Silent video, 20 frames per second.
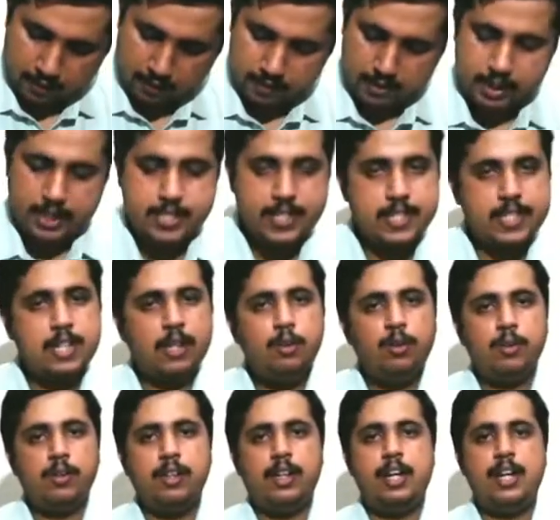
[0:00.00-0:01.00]
This is
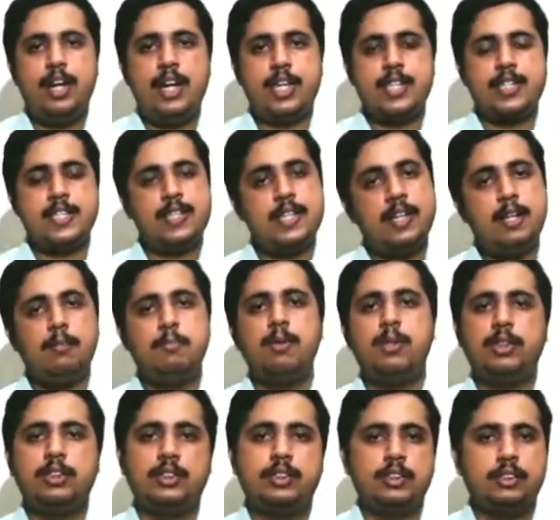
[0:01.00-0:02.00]
how lesser
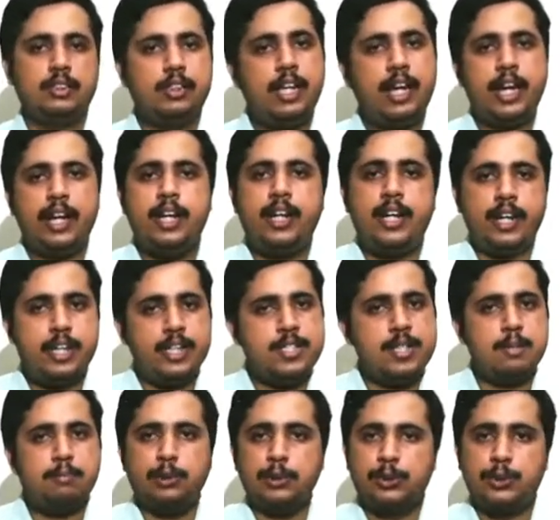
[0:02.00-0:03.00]
books the entry is
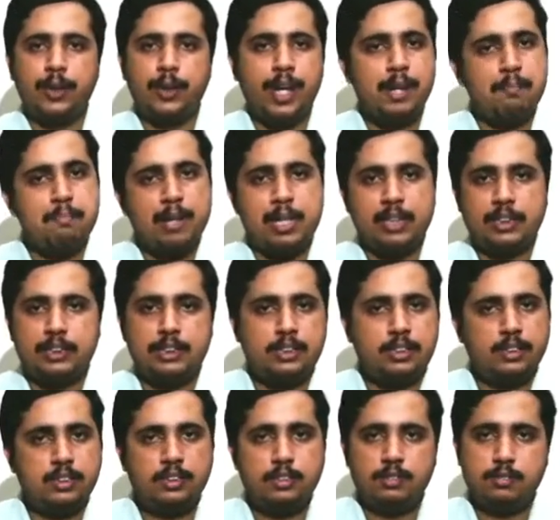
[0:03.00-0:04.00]
supposed to get passed.
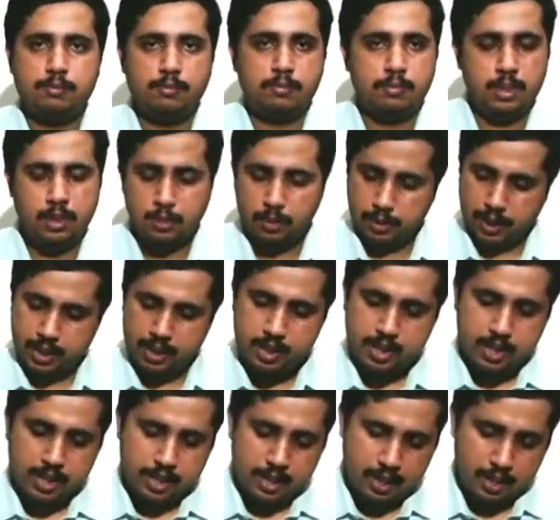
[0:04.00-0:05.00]
Okay.
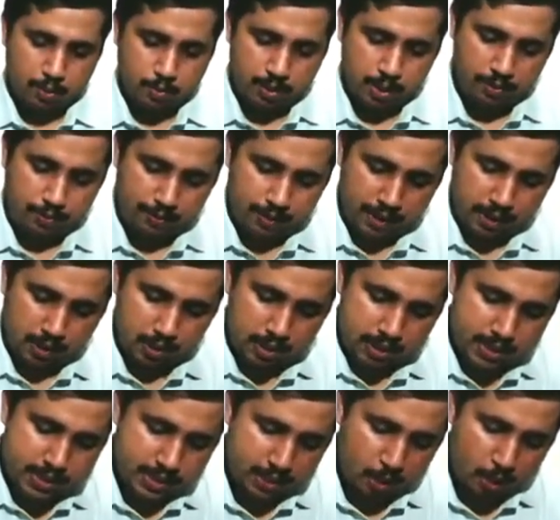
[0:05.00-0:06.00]
Now, if at all
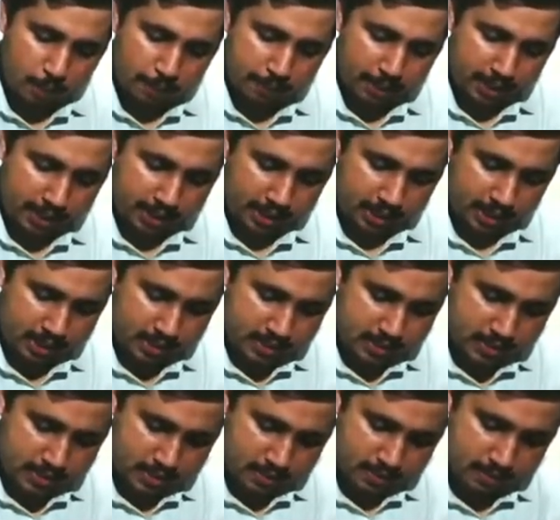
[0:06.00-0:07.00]
it's an operating
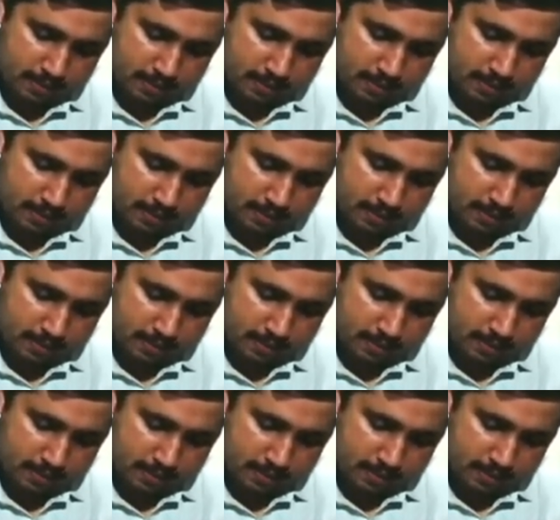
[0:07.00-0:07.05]
lease,